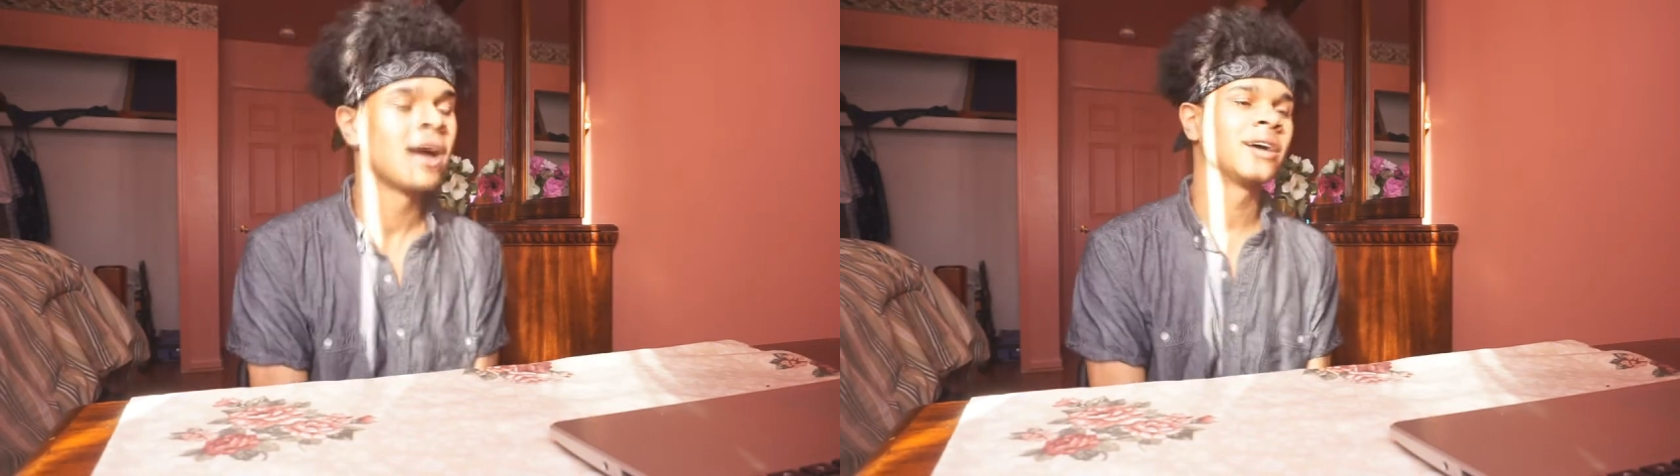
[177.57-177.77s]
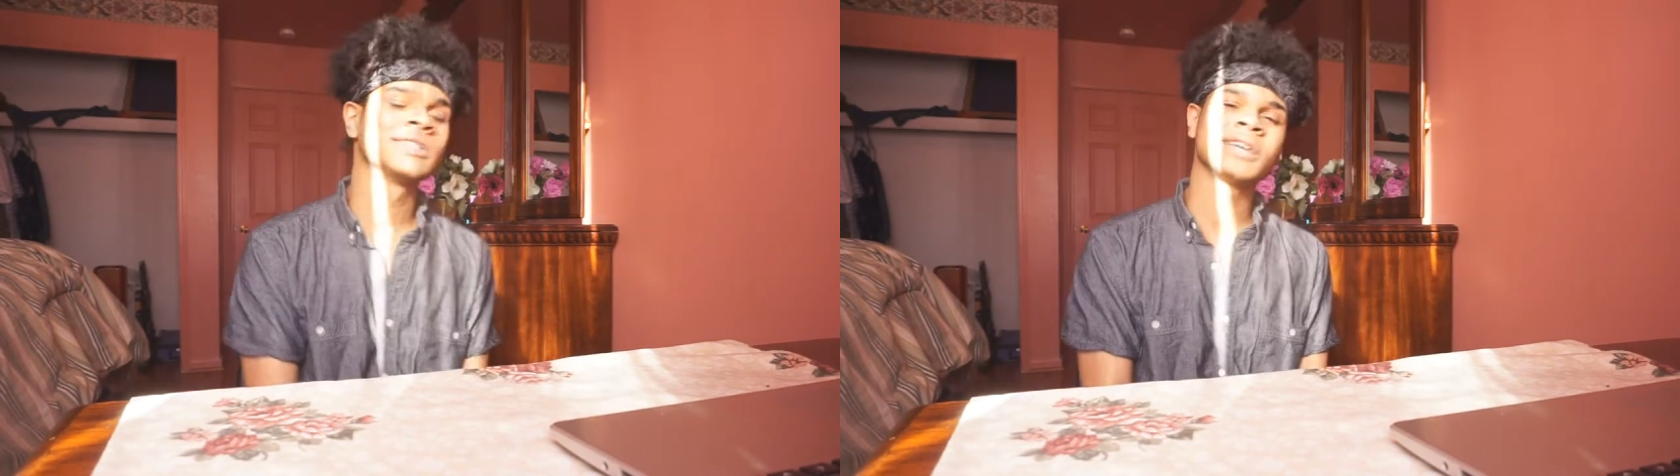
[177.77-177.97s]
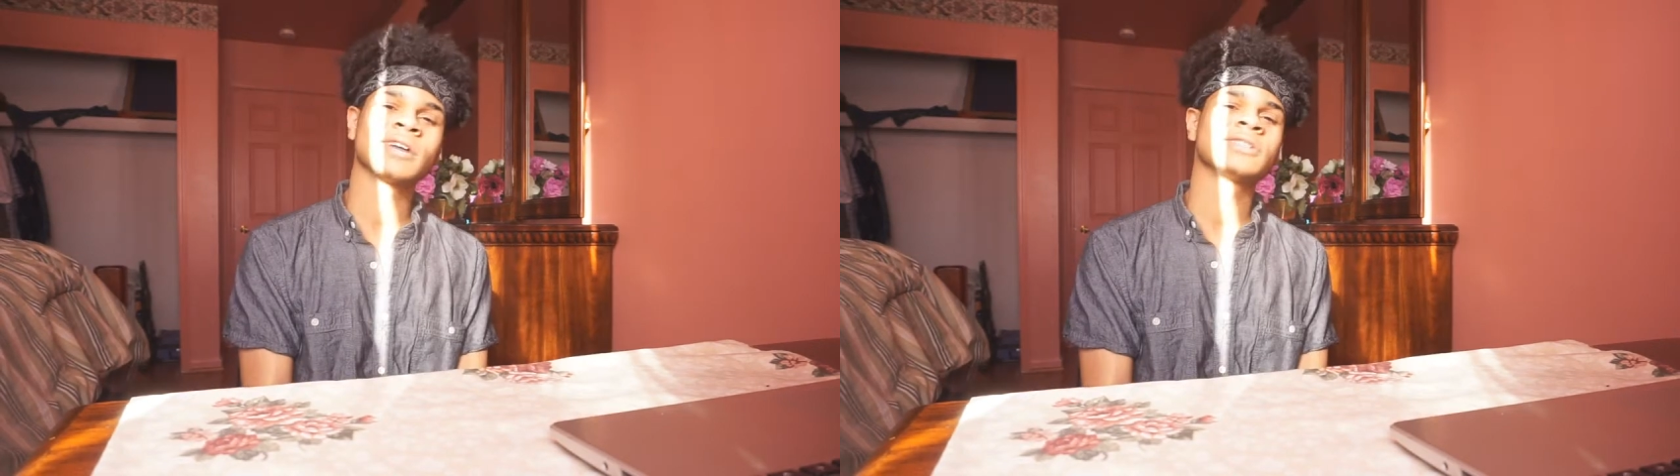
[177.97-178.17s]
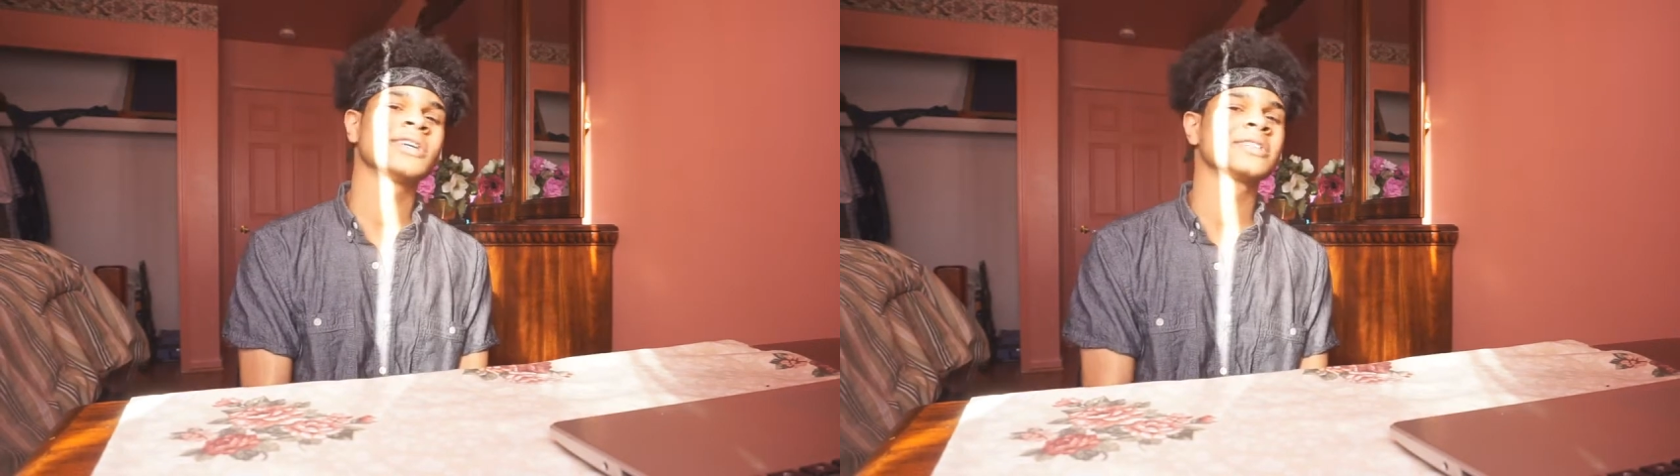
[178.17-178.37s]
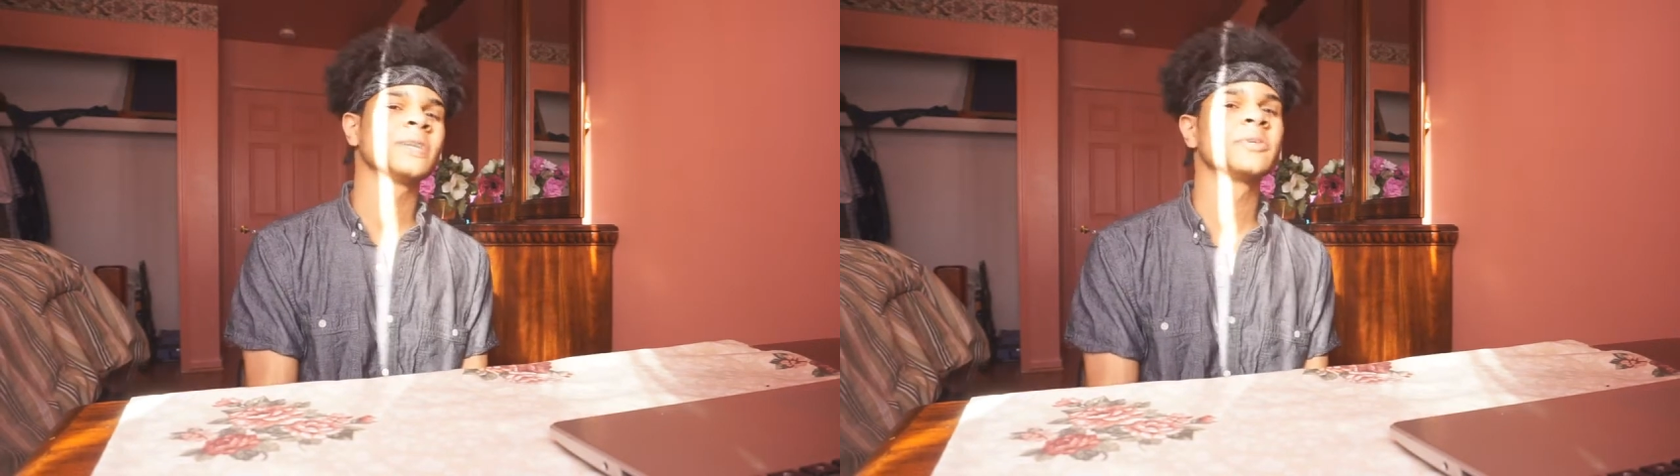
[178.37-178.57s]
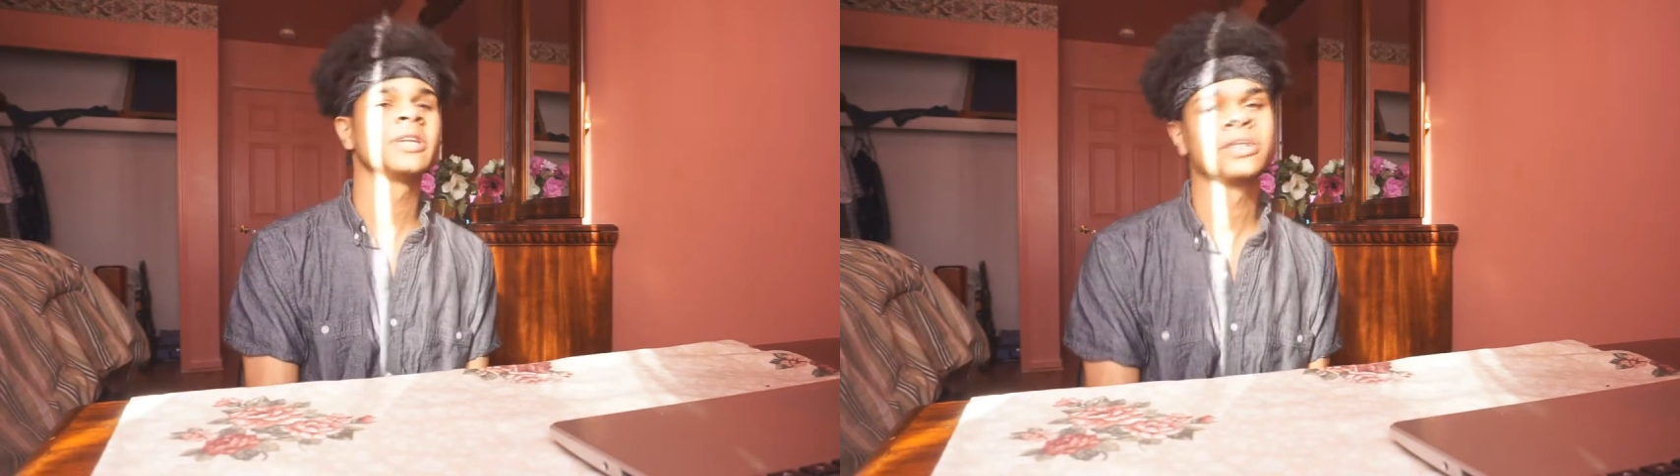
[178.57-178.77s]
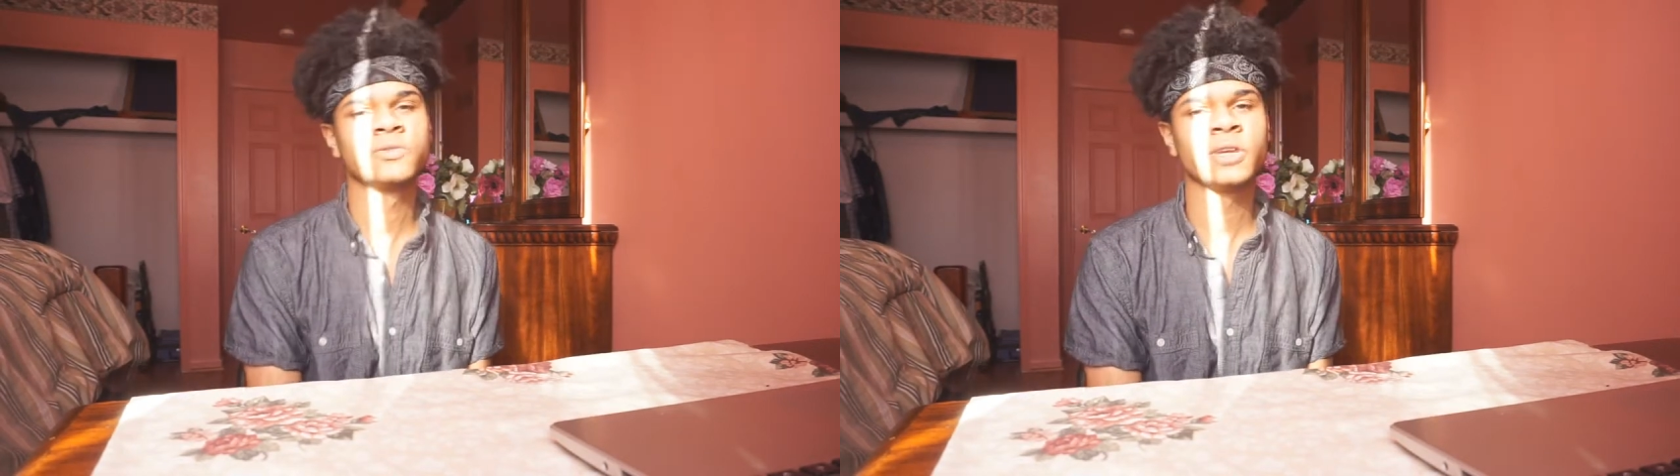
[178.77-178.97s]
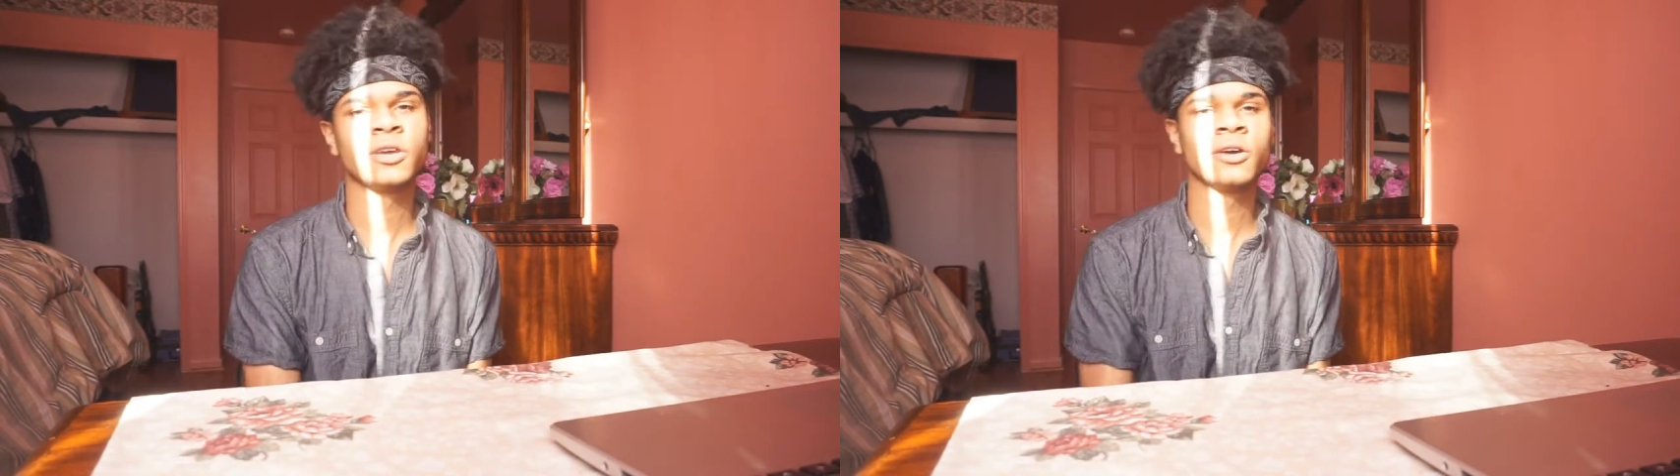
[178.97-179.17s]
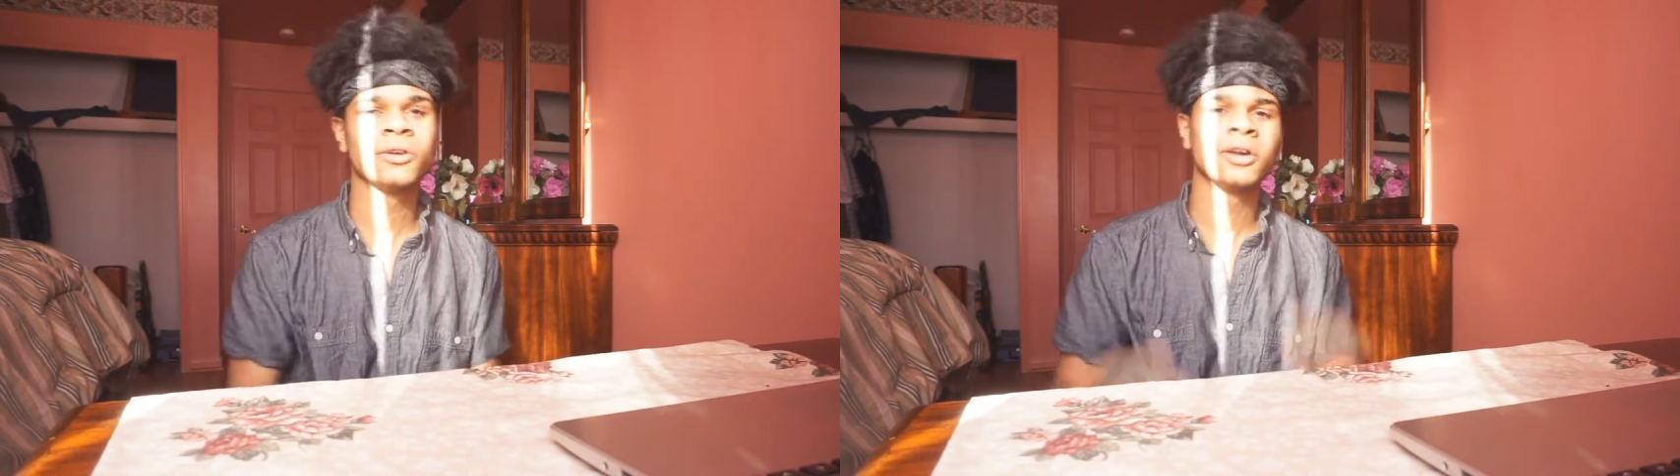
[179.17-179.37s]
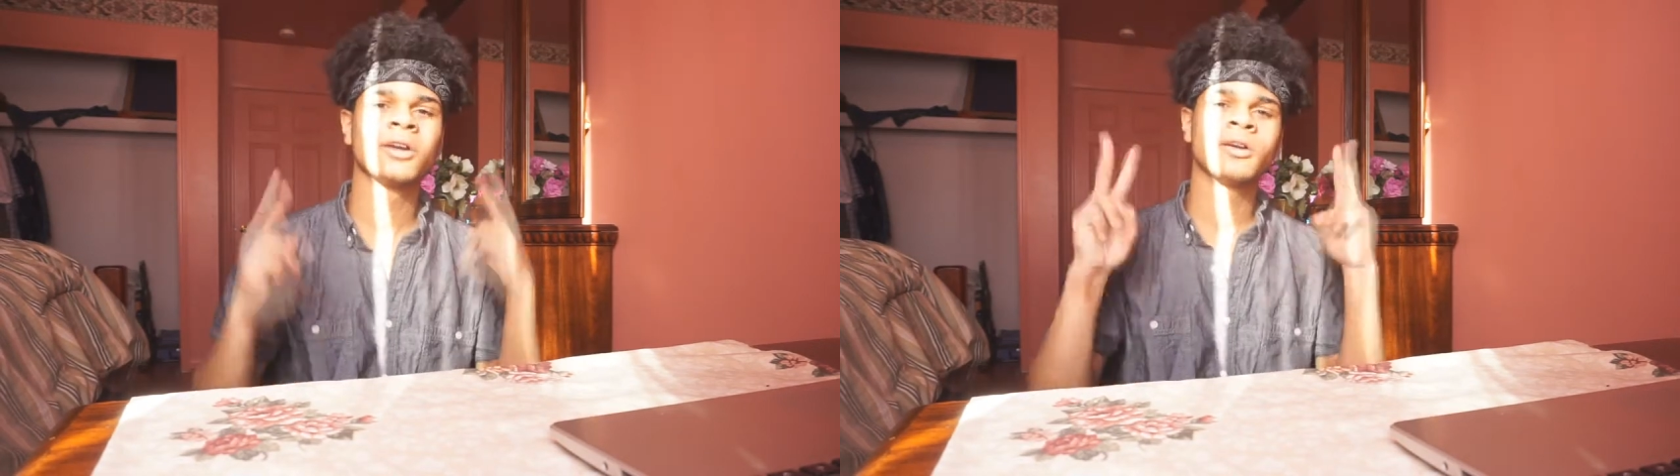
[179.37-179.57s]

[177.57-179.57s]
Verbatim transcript: I'll see you guys next time with the next video.